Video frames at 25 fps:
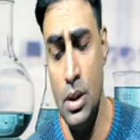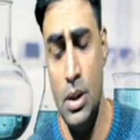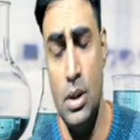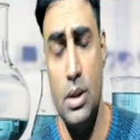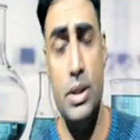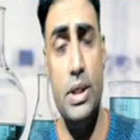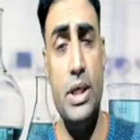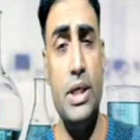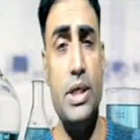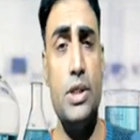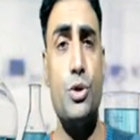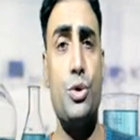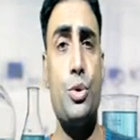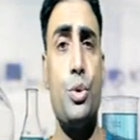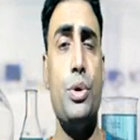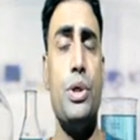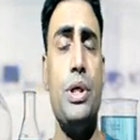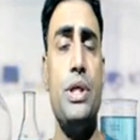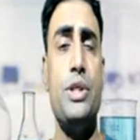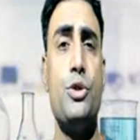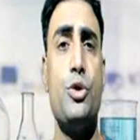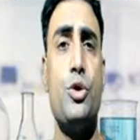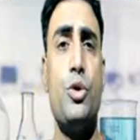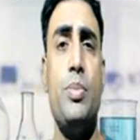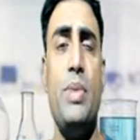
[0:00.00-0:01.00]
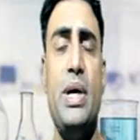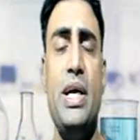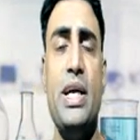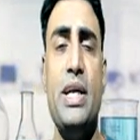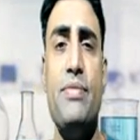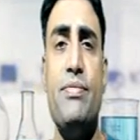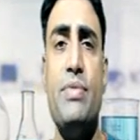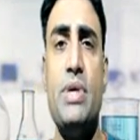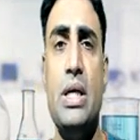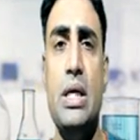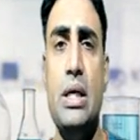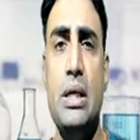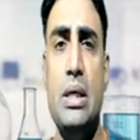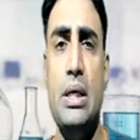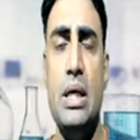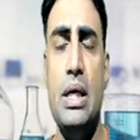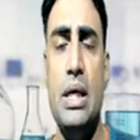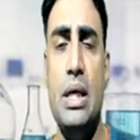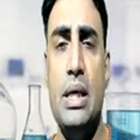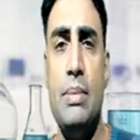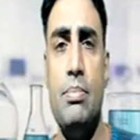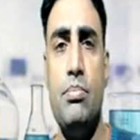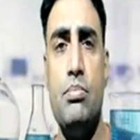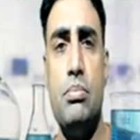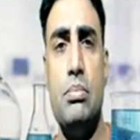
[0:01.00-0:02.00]
Dear students, you might have done
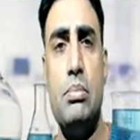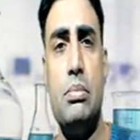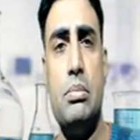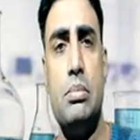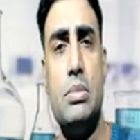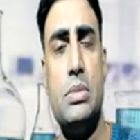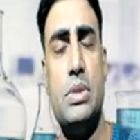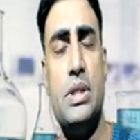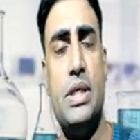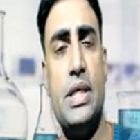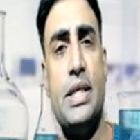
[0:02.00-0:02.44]
the